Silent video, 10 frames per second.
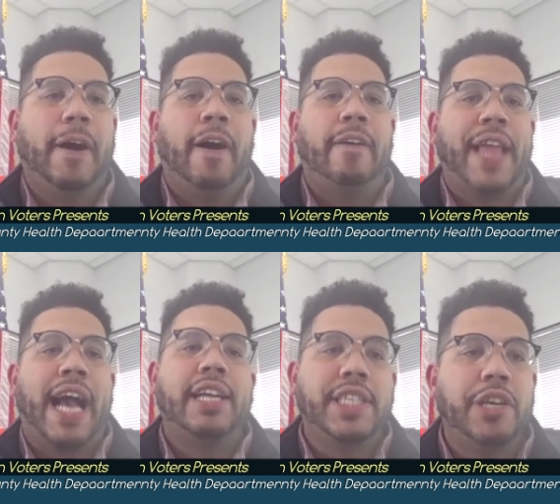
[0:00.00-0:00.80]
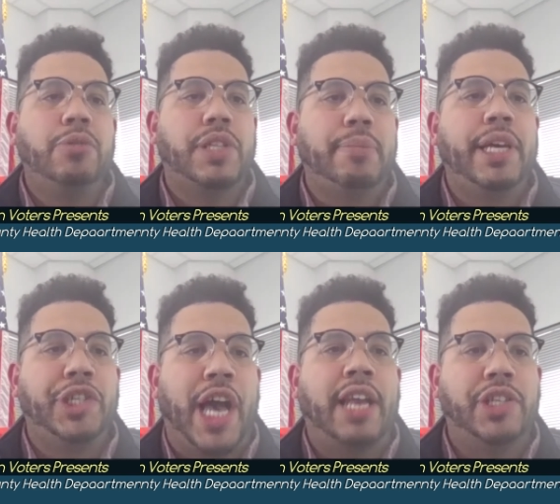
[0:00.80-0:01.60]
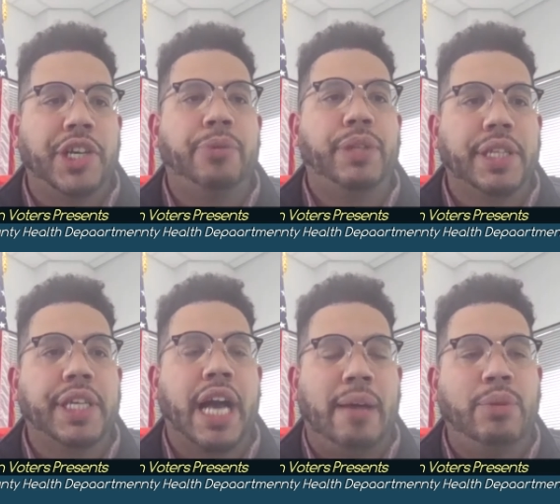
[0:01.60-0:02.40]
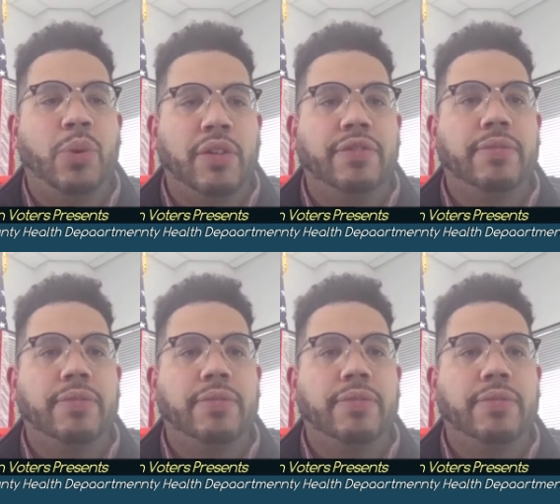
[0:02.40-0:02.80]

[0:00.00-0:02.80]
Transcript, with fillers: Uh, that continues to be a challenge here within the Commonwealth.